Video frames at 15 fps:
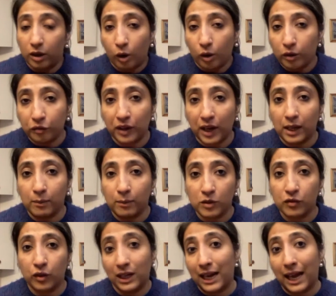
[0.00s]
of times
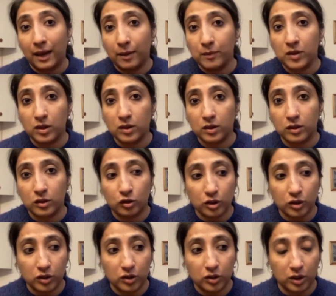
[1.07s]
for GLAMs, this is
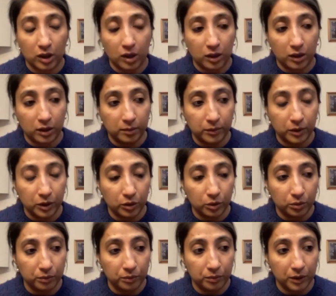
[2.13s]
just,
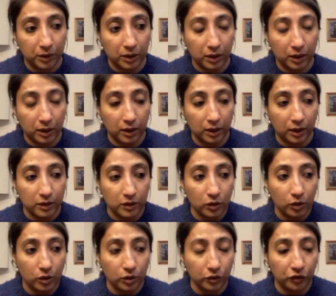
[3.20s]
a
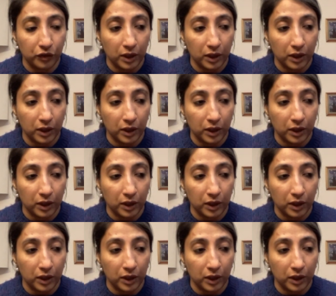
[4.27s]
sort of,